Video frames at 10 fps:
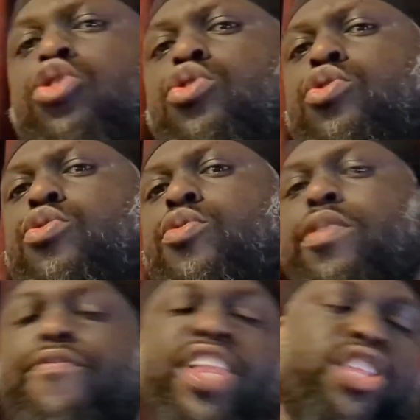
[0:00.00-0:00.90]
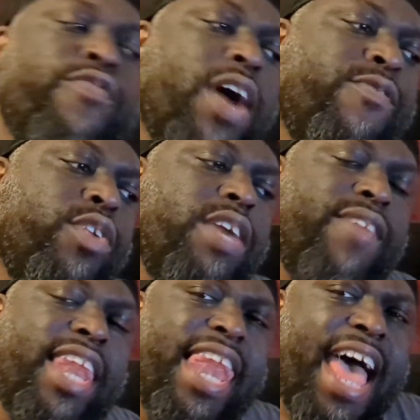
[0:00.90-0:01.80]
Yo, Philly 254
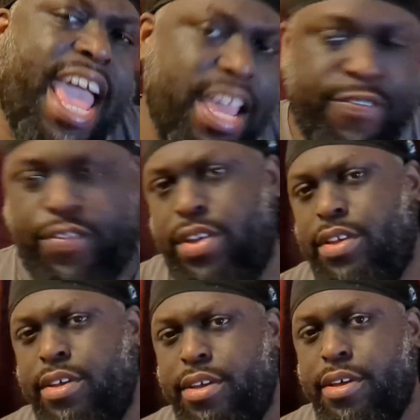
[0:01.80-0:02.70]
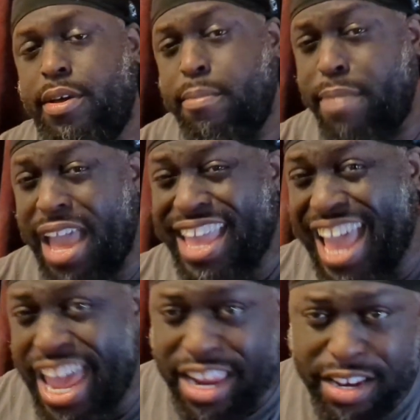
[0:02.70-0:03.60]
living life. Back
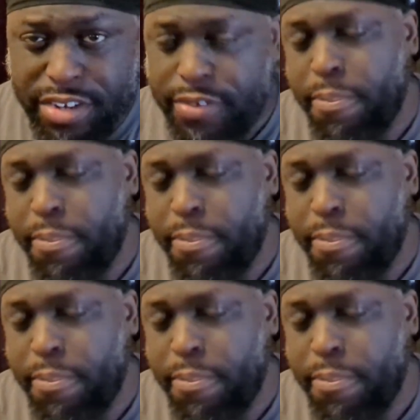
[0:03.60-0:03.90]
at it.